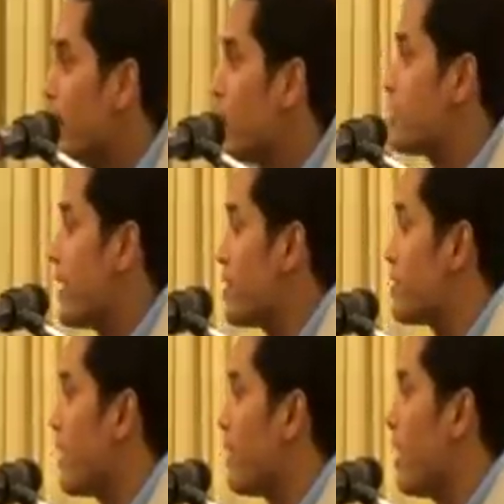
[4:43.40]
in a
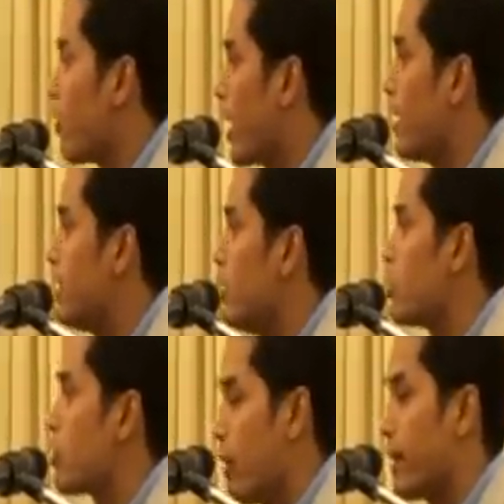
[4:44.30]
sense that their locality
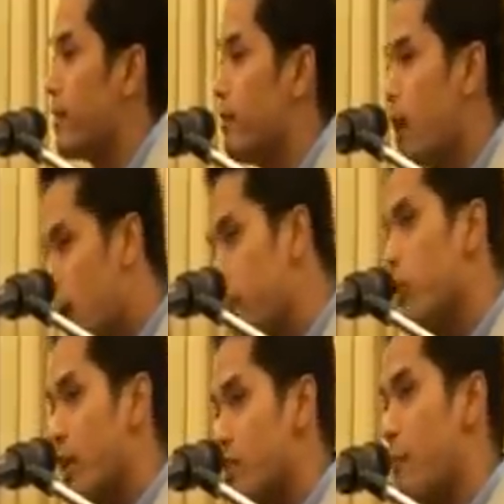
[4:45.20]
was corrected. I'll give
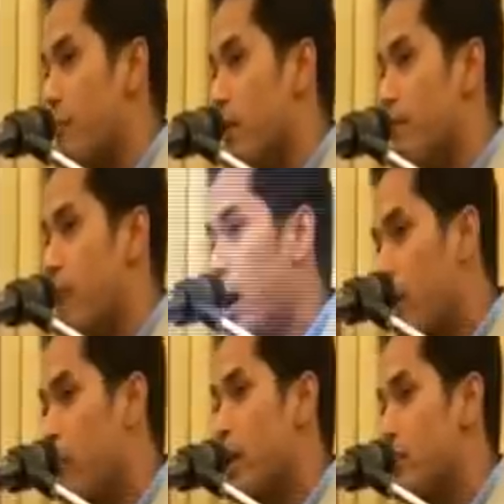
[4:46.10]
you an example.
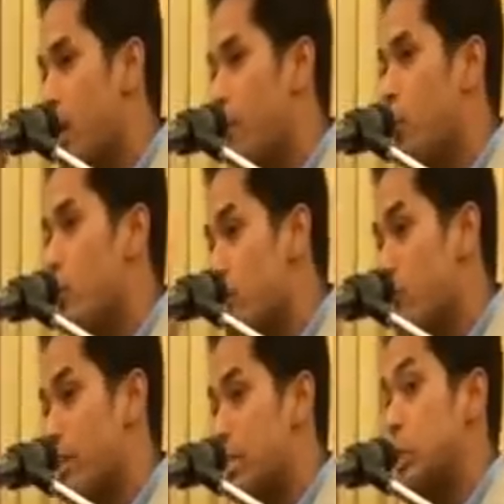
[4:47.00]
I'll give you an example which
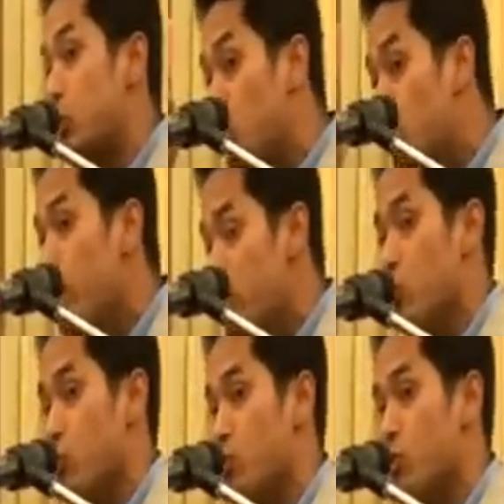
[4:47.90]
addresses two
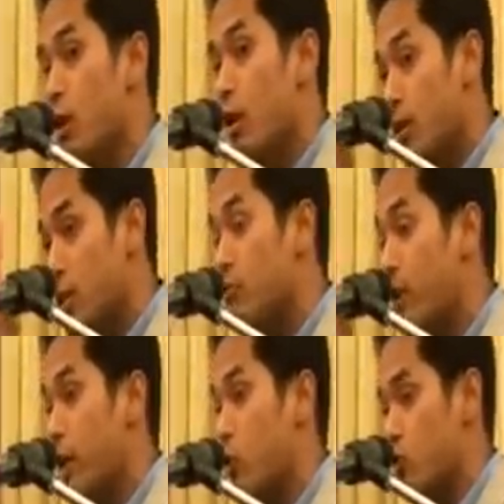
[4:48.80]
issues. This is
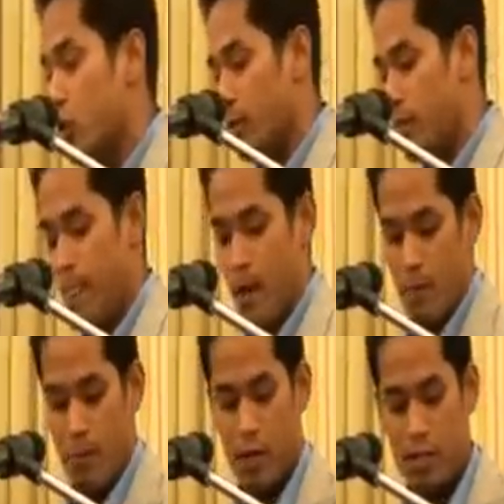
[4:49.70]
very crucial
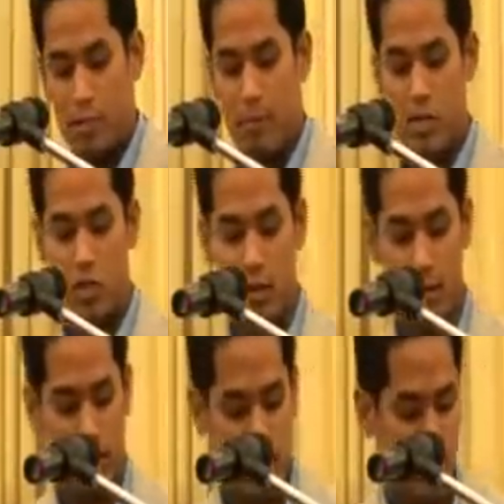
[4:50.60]
because it's
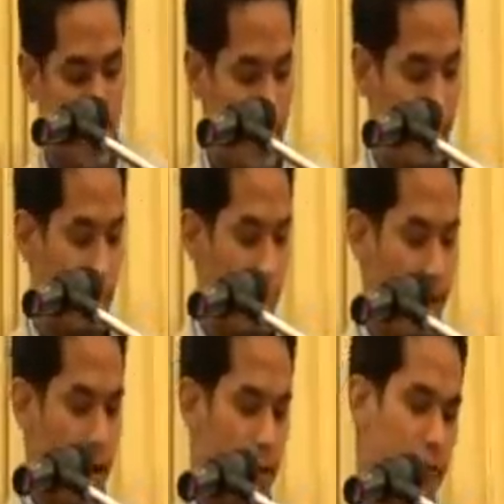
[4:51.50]
mentioned in this flyer.
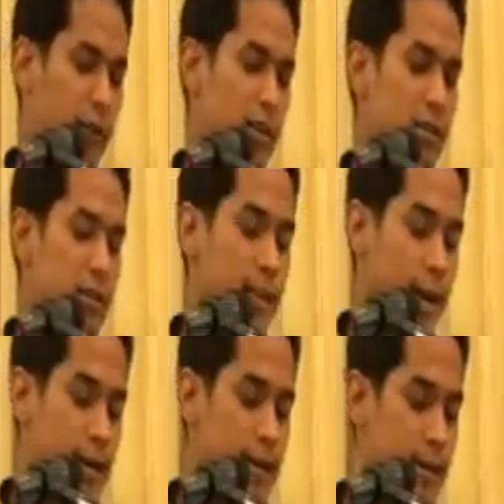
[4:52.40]
The first is
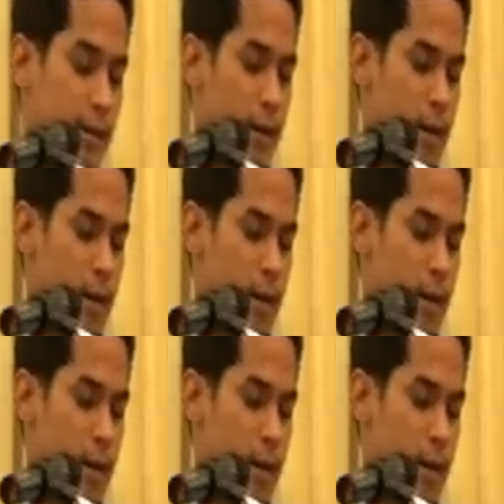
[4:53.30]
that